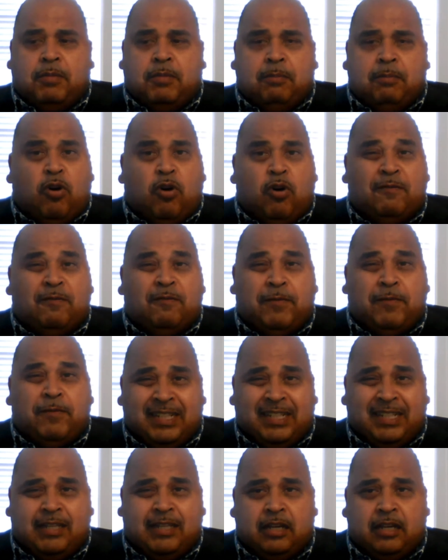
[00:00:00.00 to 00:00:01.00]
people on
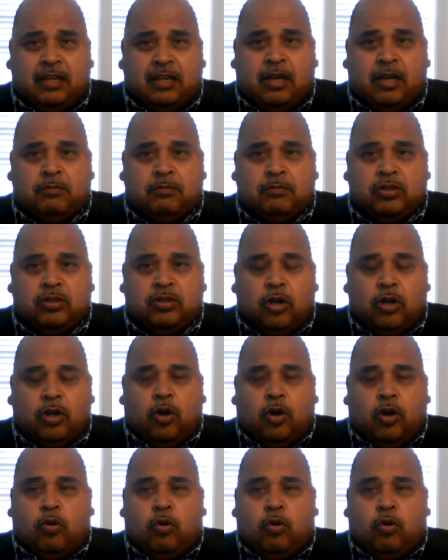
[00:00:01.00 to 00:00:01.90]
fixed incomes